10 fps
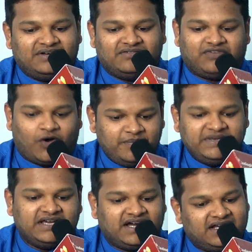For
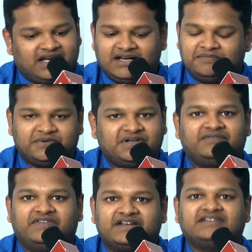me, I I'll put it
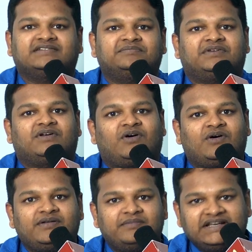very simple.
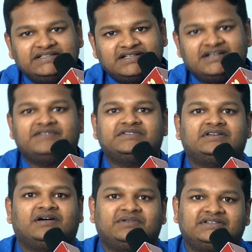All my journey with
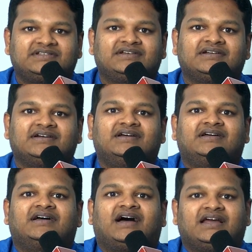Kamal sir,
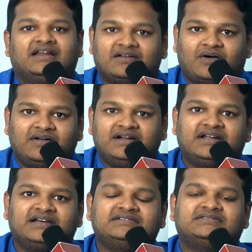I'll call it
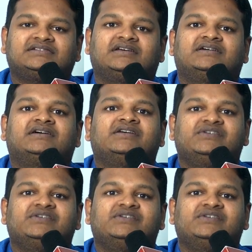as a